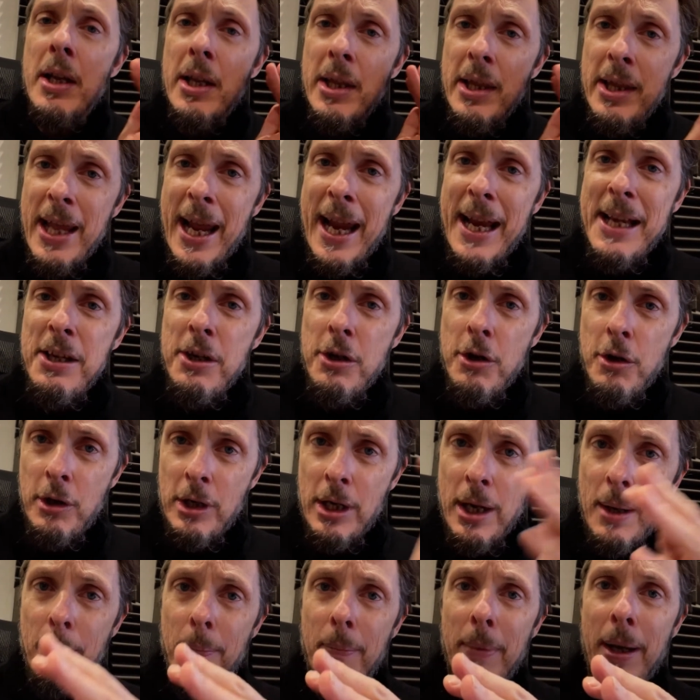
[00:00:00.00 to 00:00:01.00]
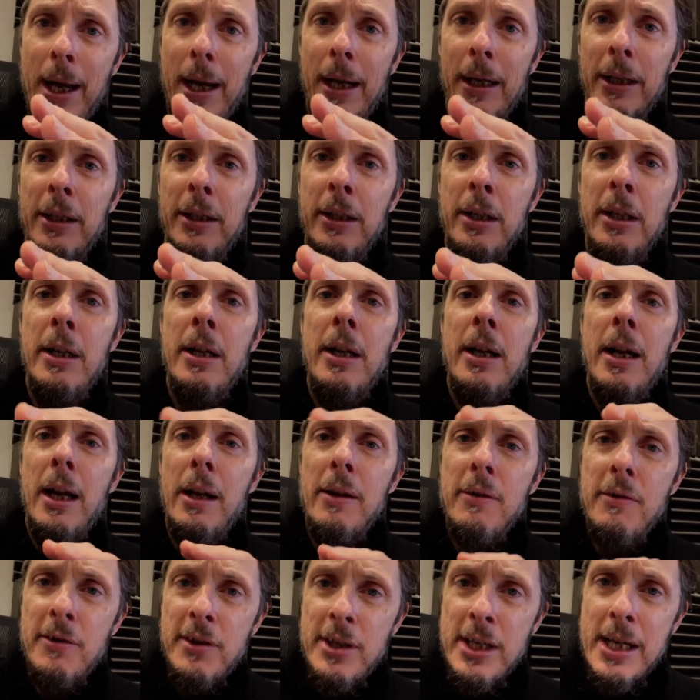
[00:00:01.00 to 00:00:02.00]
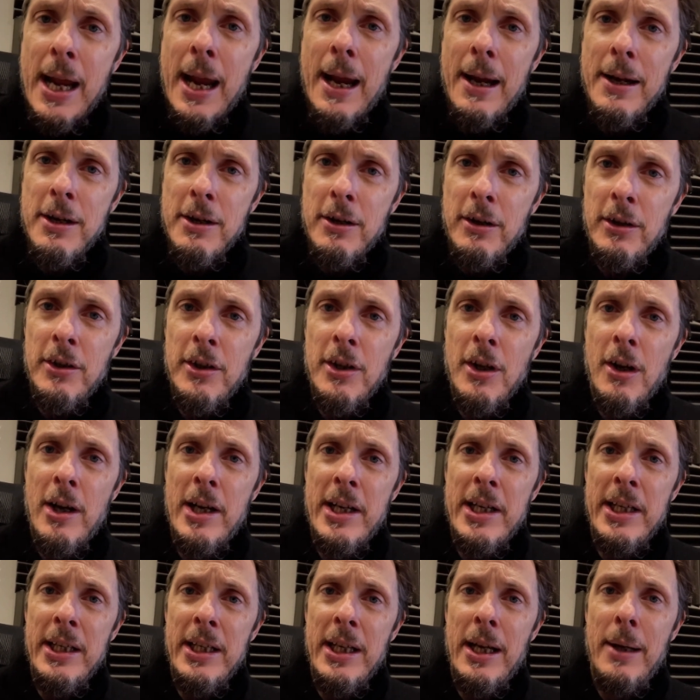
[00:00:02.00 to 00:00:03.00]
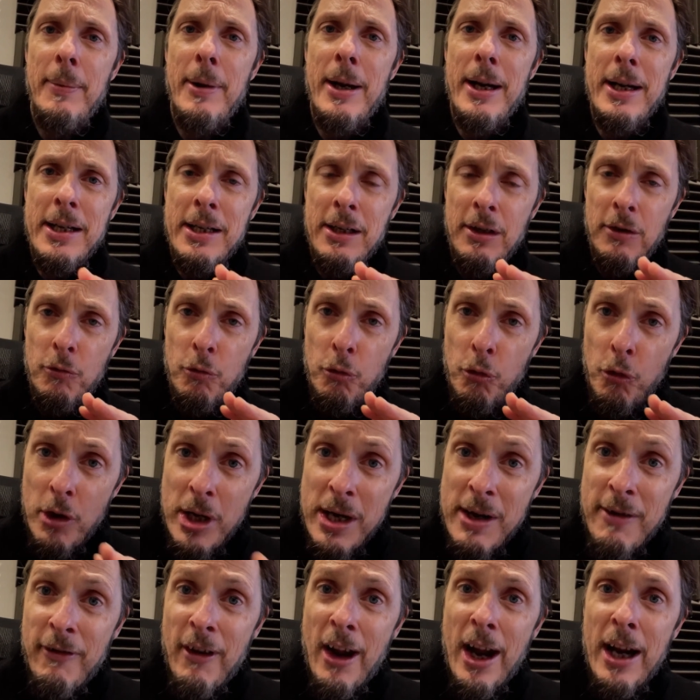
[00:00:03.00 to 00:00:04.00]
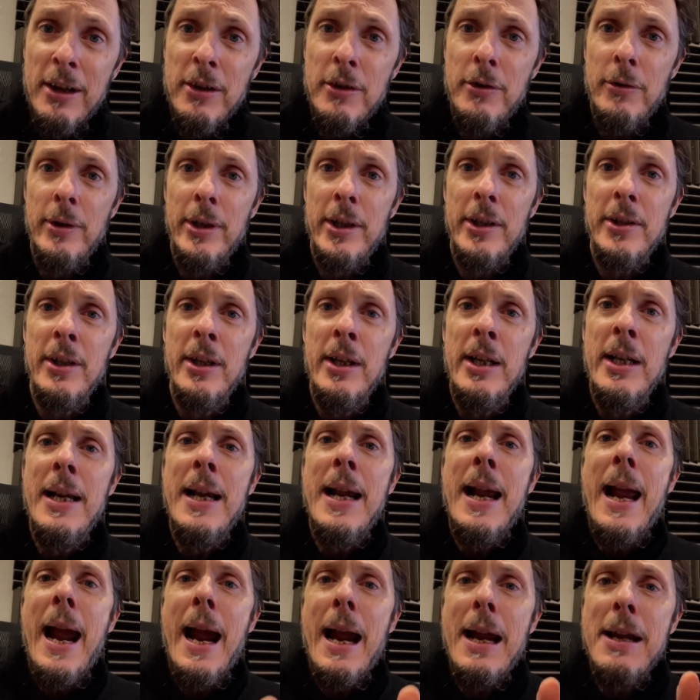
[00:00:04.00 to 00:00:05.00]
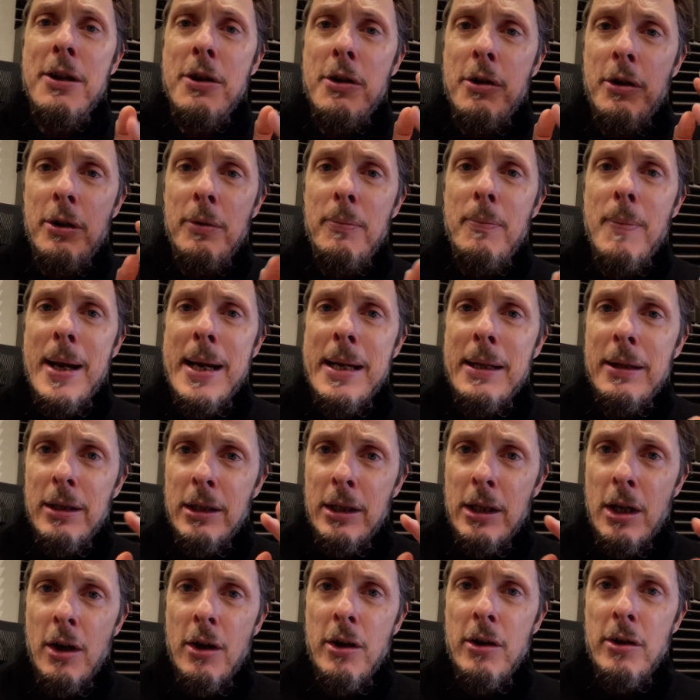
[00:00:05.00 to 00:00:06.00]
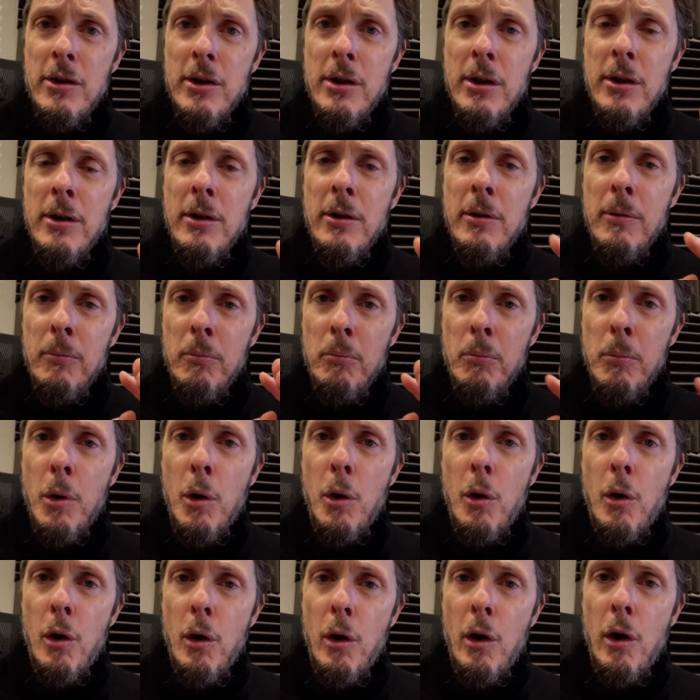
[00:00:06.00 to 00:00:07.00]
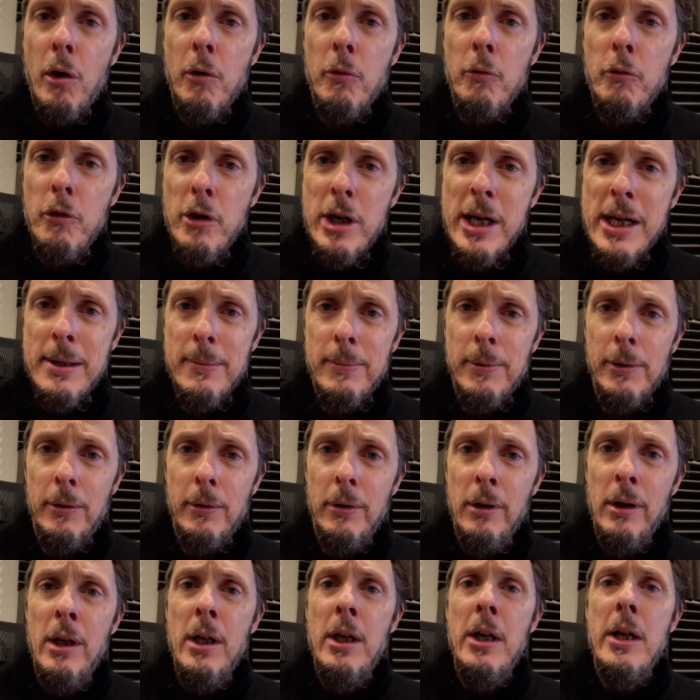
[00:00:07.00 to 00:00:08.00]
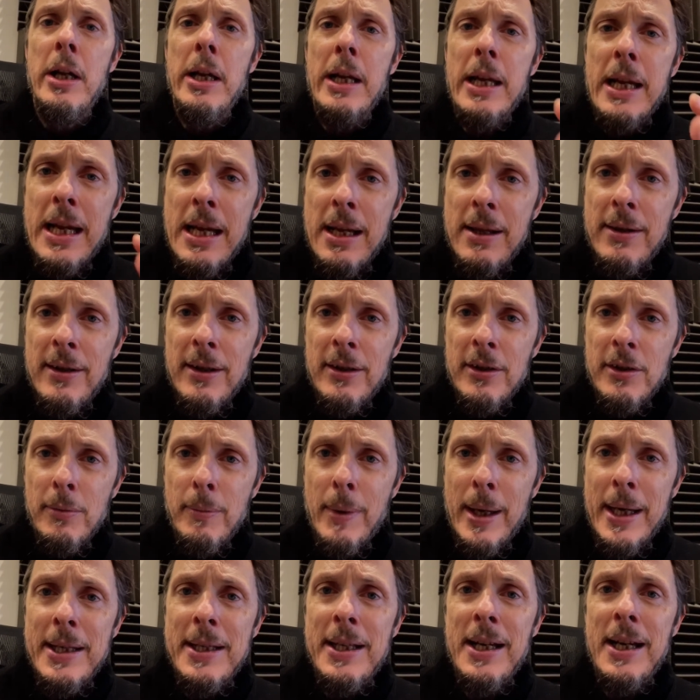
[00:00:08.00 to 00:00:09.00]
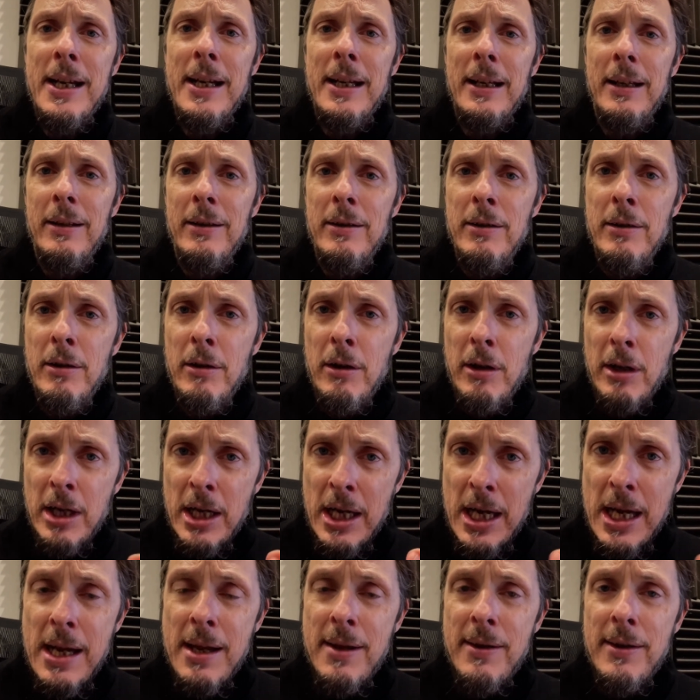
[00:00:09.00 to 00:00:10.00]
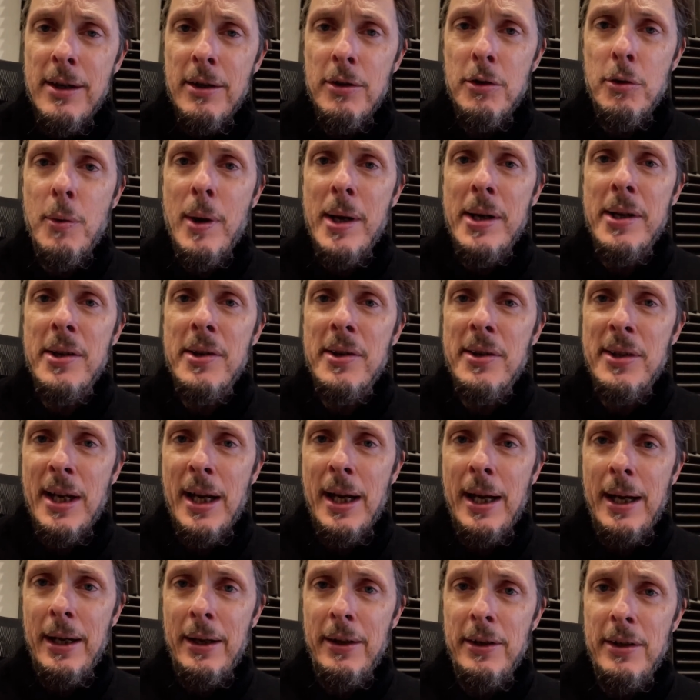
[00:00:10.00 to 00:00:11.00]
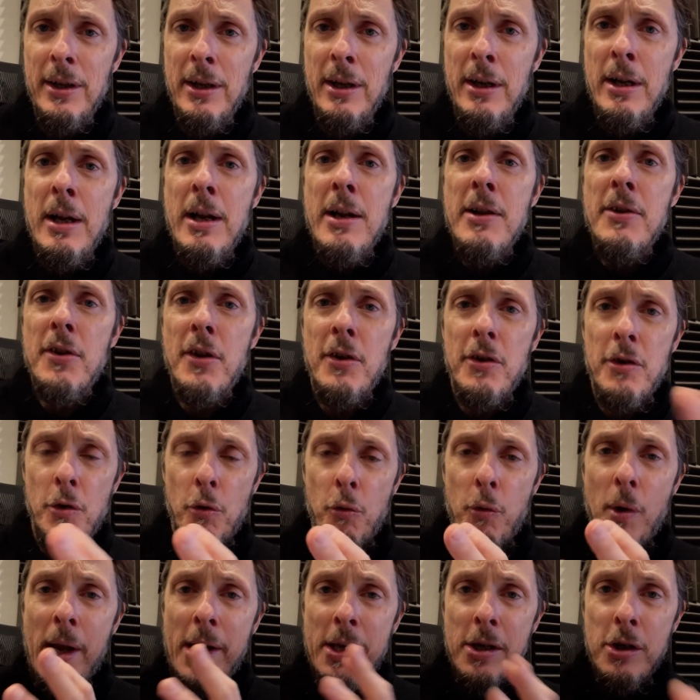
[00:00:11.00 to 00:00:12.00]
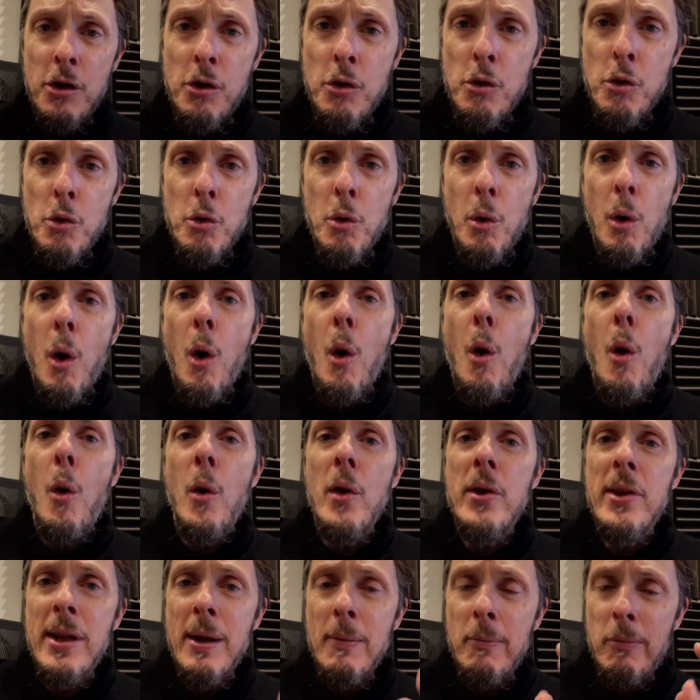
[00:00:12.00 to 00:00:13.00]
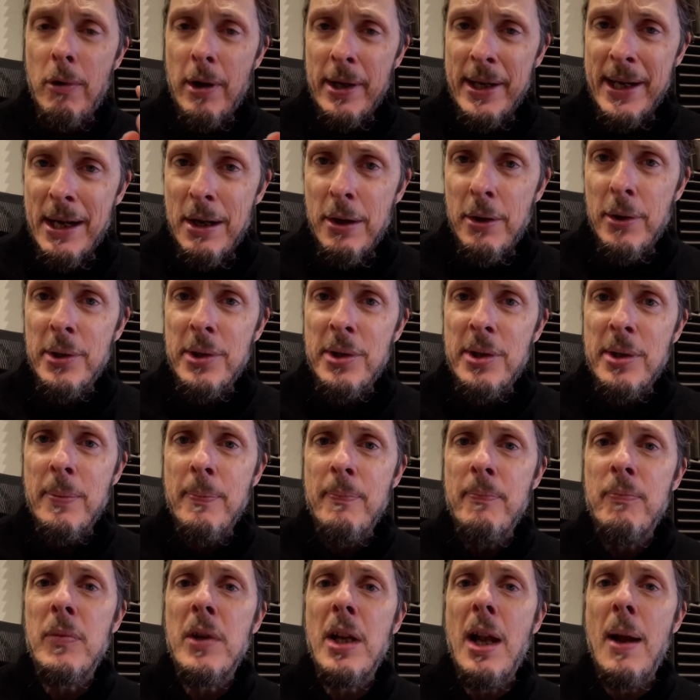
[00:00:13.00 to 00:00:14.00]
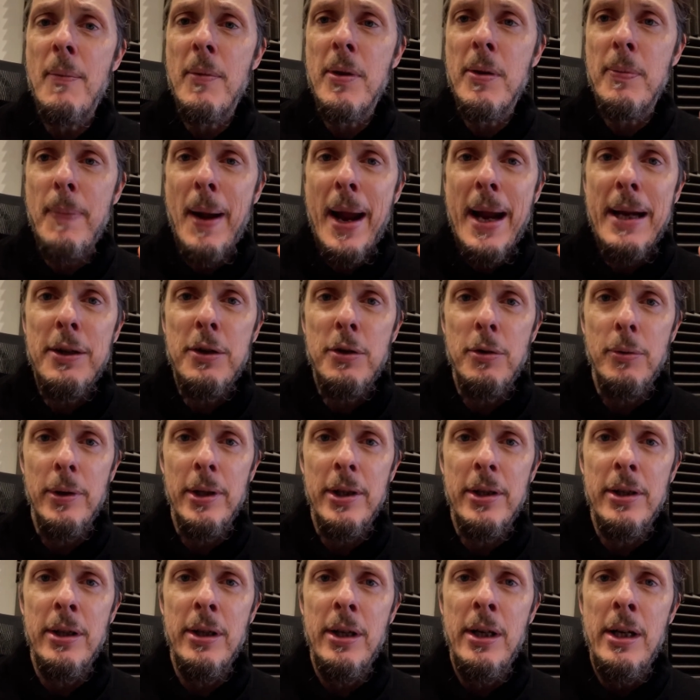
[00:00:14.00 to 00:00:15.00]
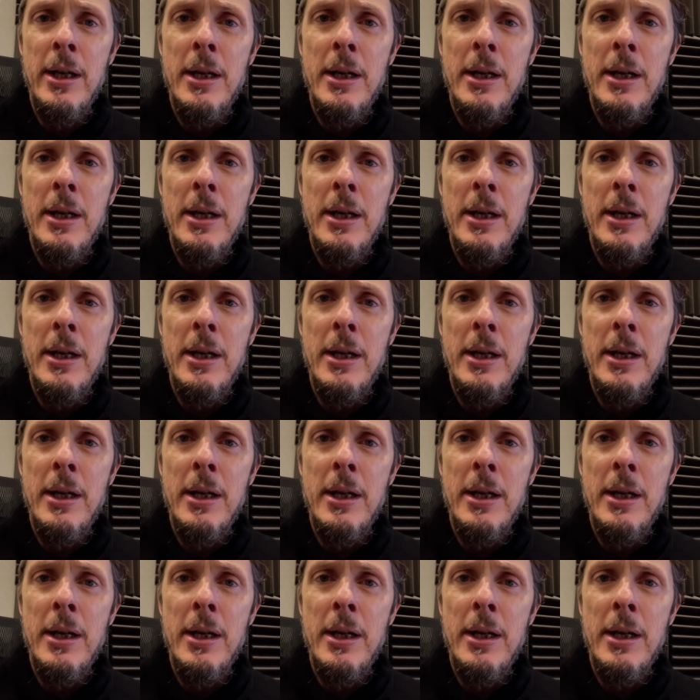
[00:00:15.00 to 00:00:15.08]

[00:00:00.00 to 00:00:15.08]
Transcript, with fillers: Then you come back and see how you could tidy it up, how you could refactor it, how you could make the code more readable, easier to maintain, easier to understand, so that when you or someone else comes back to it